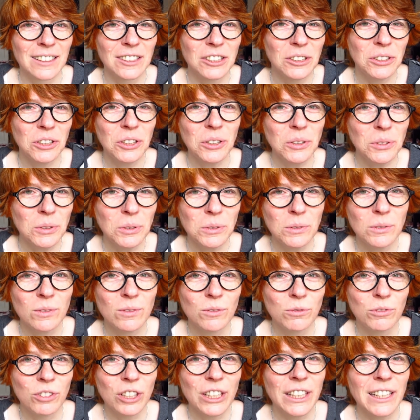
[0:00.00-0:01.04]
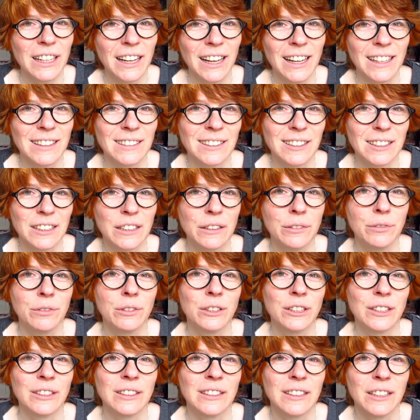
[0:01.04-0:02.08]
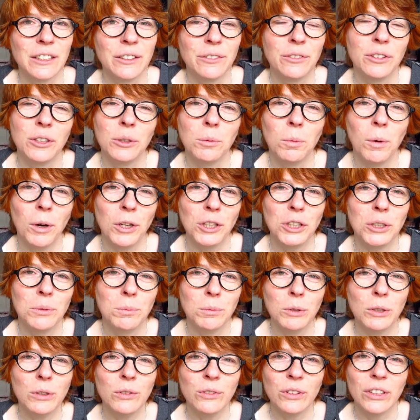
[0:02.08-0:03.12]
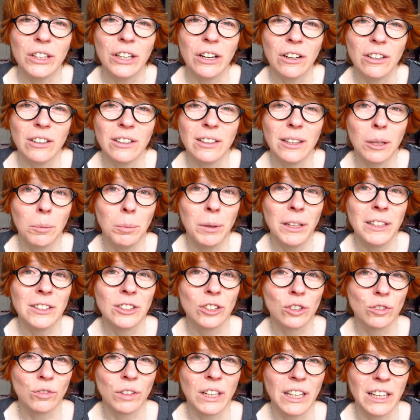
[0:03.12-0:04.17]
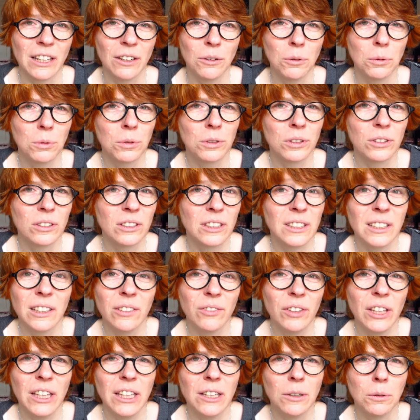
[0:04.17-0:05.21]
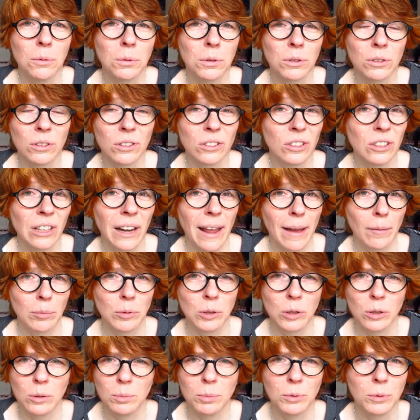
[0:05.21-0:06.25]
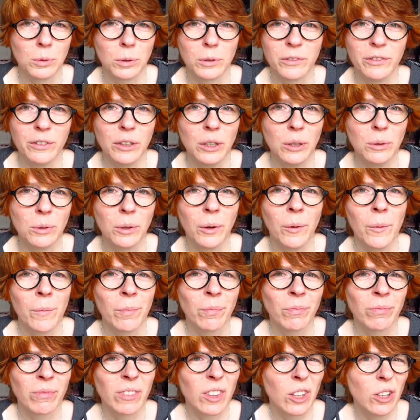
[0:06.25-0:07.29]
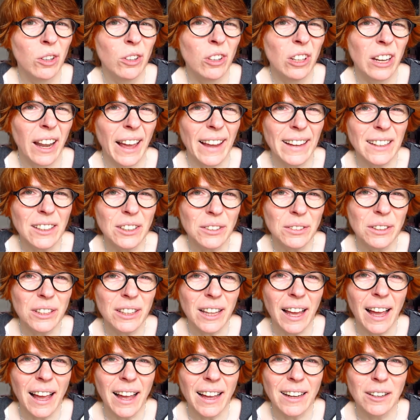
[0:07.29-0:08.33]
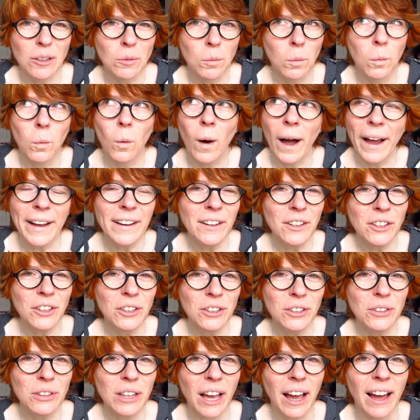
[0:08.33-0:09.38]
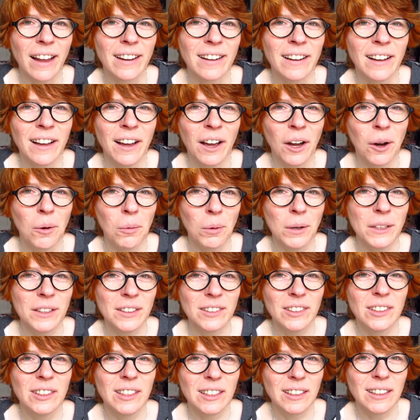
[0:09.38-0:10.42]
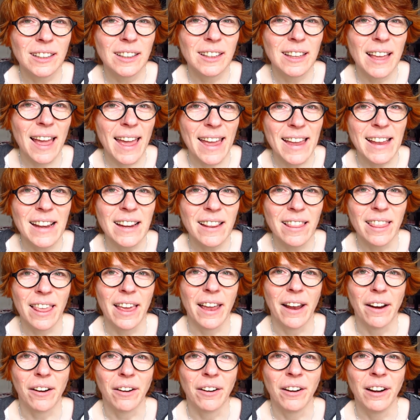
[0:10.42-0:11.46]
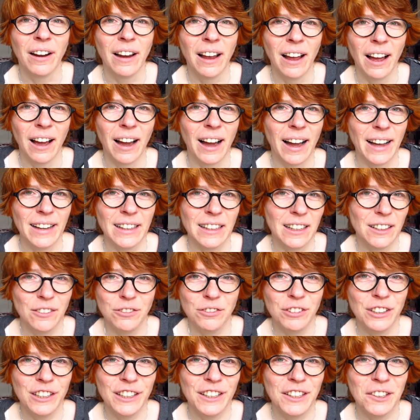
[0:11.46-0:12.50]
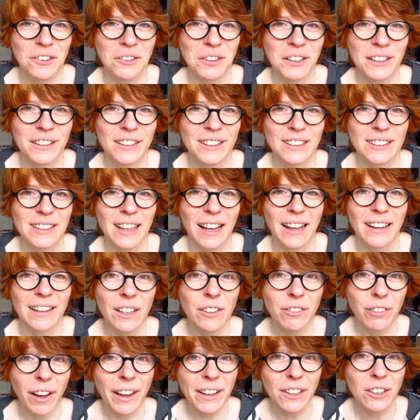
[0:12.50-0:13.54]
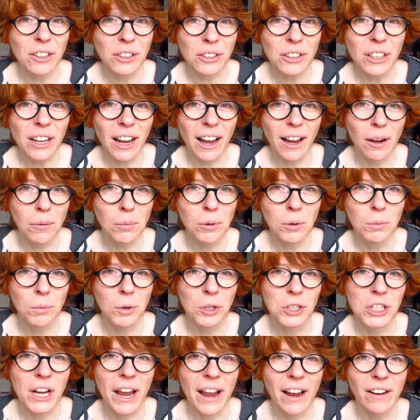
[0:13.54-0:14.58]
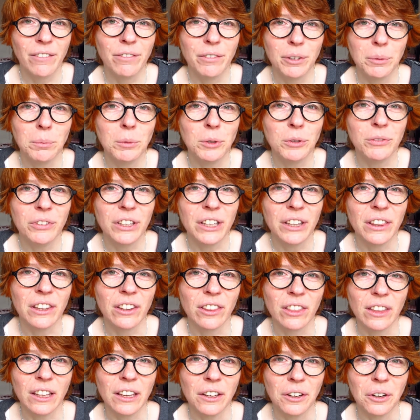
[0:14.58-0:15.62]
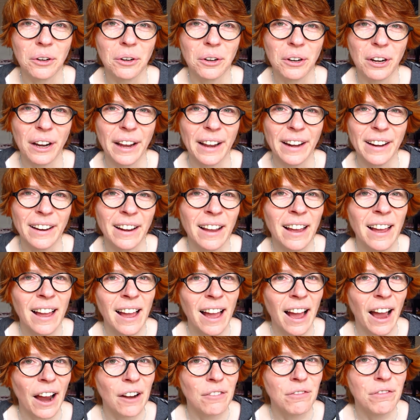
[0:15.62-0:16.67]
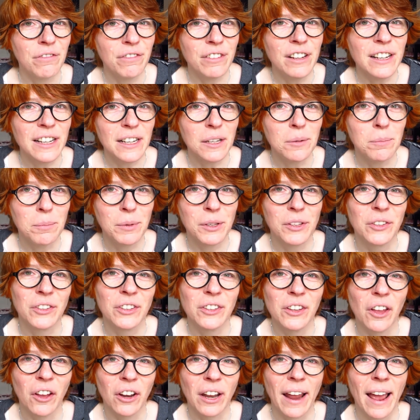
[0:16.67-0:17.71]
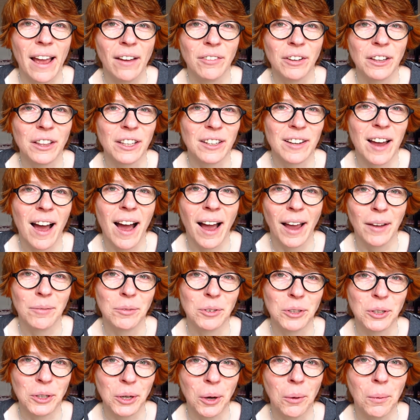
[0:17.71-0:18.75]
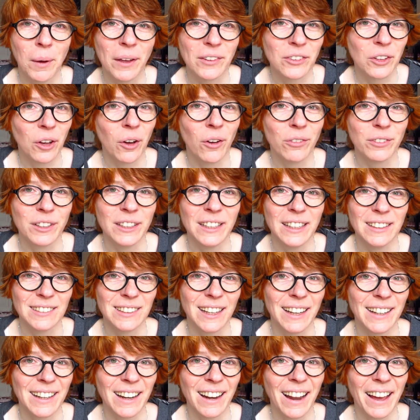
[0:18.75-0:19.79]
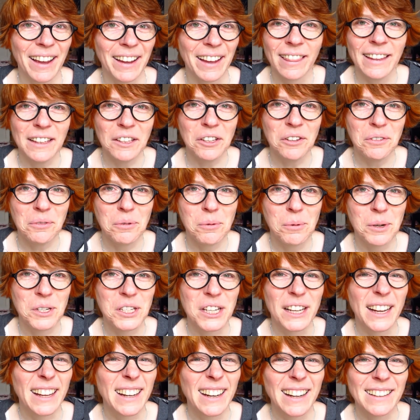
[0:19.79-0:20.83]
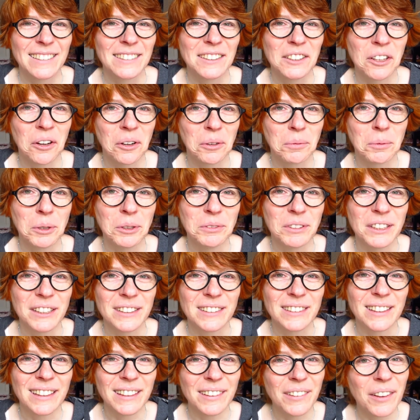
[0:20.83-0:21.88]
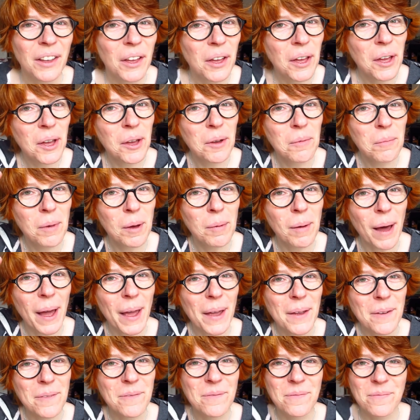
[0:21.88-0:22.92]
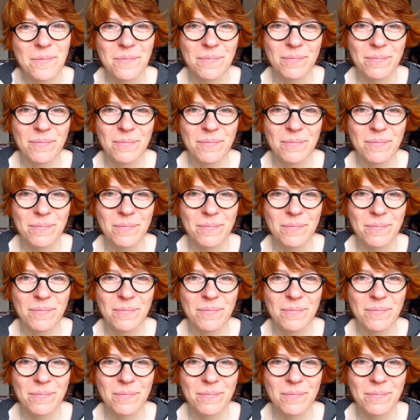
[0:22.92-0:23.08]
do you realize a difference if you watch a movie on the big screen or on TV or on your laptop or phone? Do you like doing that? Why do you do that? What's the gain there? I really don't understand. If I could, I would watch every movie in the theater and I really miss not having the time to go as often as I'd like. Thank you for watching and let's talk movies. Bye bye.